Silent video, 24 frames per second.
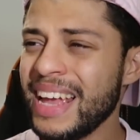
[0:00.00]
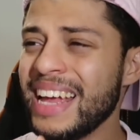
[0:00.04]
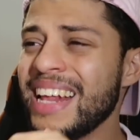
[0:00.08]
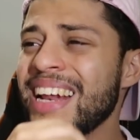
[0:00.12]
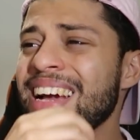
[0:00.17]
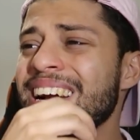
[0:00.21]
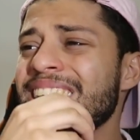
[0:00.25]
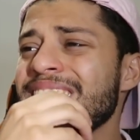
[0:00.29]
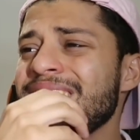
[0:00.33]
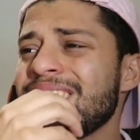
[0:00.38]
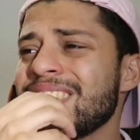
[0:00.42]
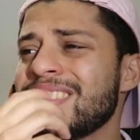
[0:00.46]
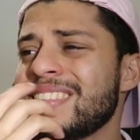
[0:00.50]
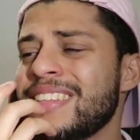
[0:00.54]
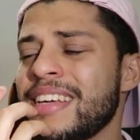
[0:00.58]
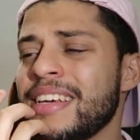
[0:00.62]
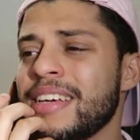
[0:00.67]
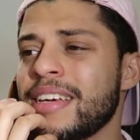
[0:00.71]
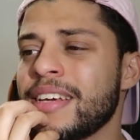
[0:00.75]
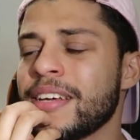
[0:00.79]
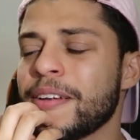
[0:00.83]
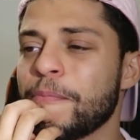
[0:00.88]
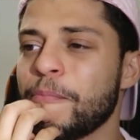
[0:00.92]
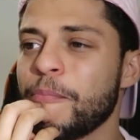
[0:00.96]
And I got to
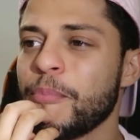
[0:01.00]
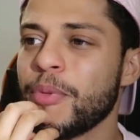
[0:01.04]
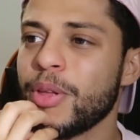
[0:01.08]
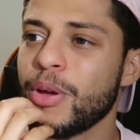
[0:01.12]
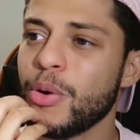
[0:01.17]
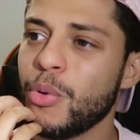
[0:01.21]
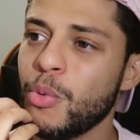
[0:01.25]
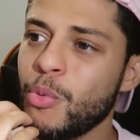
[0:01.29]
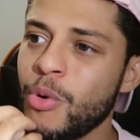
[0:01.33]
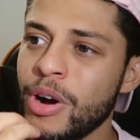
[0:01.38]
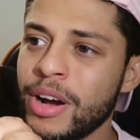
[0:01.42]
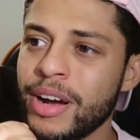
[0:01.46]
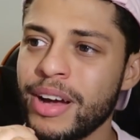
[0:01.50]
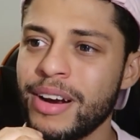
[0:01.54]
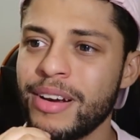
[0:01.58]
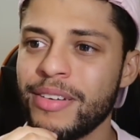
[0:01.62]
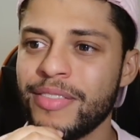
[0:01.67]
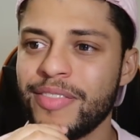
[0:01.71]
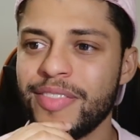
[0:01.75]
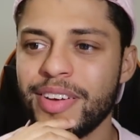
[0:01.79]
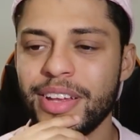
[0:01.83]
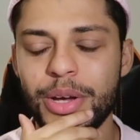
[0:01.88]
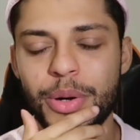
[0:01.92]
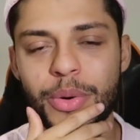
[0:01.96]
thinking, what kind
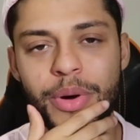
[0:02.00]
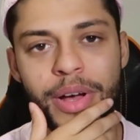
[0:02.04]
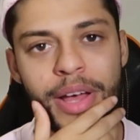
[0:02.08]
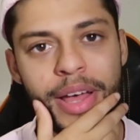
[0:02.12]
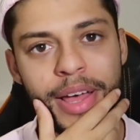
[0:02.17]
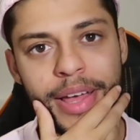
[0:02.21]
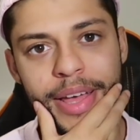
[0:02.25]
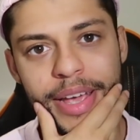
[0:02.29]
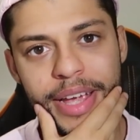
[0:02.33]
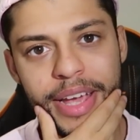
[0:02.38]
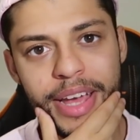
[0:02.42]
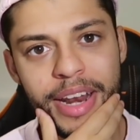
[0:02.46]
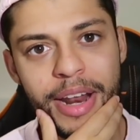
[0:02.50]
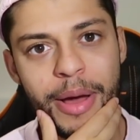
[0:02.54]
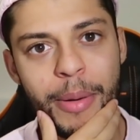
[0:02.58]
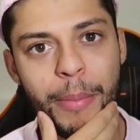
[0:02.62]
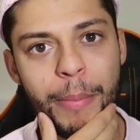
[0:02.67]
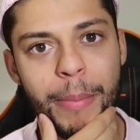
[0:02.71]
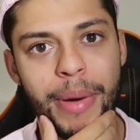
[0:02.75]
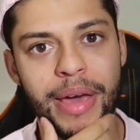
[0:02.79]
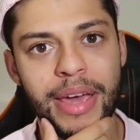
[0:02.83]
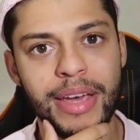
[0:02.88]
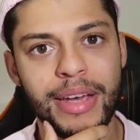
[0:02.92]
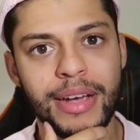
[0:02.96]
of video can I
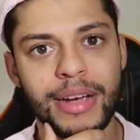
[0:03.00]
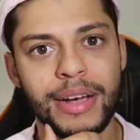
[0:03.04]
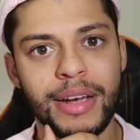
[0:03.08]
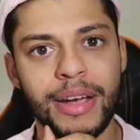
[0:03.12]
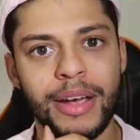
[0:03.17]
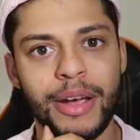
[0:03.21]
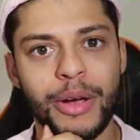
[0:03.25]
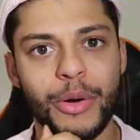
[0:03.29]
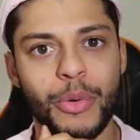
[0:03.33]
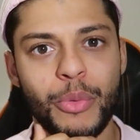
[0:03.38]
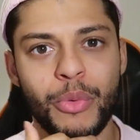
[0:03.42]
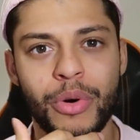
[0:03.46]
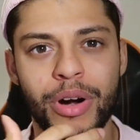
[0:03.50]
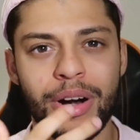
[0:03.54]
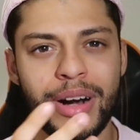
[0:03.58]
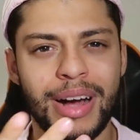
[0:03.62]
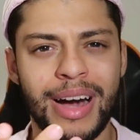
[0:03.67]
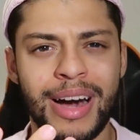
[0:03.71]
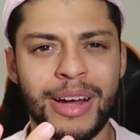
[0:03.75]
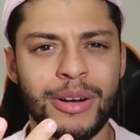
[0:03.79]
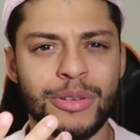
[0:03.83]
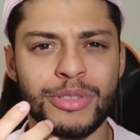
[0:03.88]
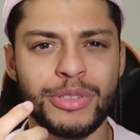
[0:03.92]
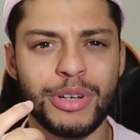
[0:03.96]
make
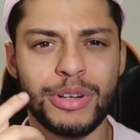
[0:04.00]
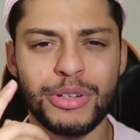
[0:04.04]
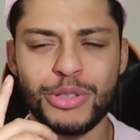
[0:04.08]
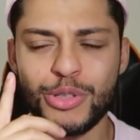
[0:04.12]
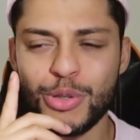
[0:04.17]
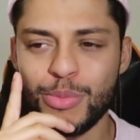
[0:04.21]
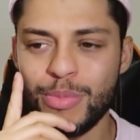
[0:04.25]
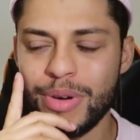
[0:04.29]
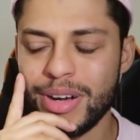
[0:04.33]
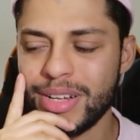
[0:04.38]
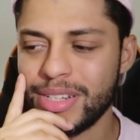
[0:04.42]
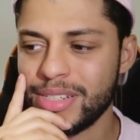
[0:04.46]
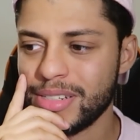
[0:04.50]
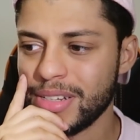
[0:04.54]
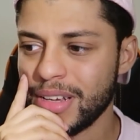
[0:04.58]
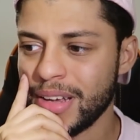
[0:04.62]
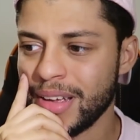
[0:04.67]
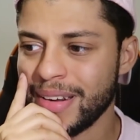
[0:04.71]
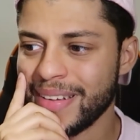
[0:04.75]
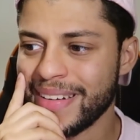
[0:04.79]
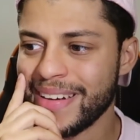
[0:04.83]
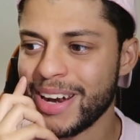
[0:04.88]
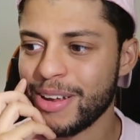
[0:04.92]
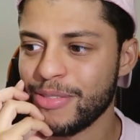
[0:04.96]
where I don't talk too much
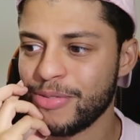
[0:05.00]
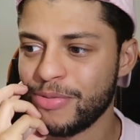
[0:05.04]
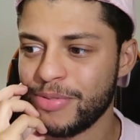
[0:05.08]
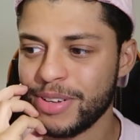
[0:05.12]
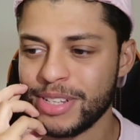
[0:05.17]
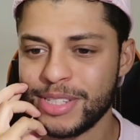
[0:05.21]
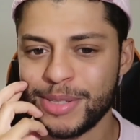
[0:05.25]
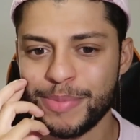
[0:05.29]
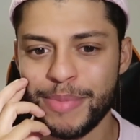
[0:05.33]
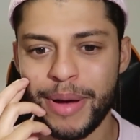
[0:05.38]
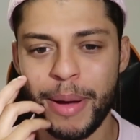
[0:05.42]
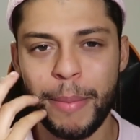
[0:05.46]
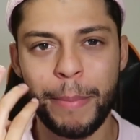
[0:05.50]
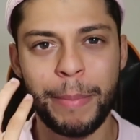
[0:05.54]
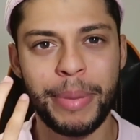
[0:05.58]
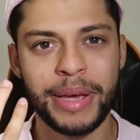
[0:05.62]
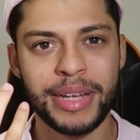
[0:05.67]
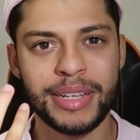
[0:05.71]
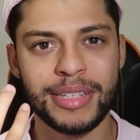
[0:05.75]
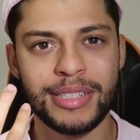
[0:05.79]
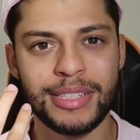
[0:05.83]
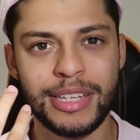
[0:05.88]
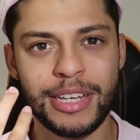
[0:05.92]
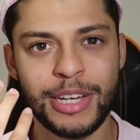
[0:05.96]
and it kind of fits my
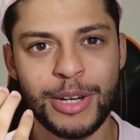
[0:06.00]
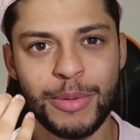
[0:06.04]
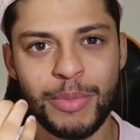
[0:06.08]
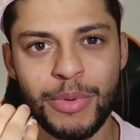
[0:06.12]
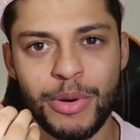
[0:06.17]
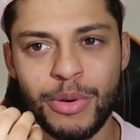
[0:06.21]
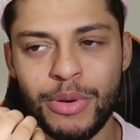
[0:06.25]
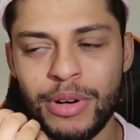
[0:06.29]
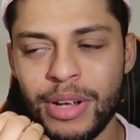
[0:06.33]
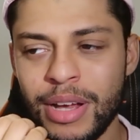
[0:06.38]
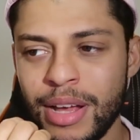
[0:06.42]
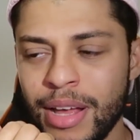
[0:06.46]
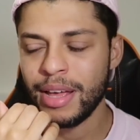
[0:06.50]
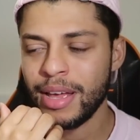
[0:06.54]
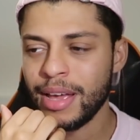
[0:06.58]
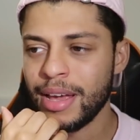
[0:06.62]
being sick mode?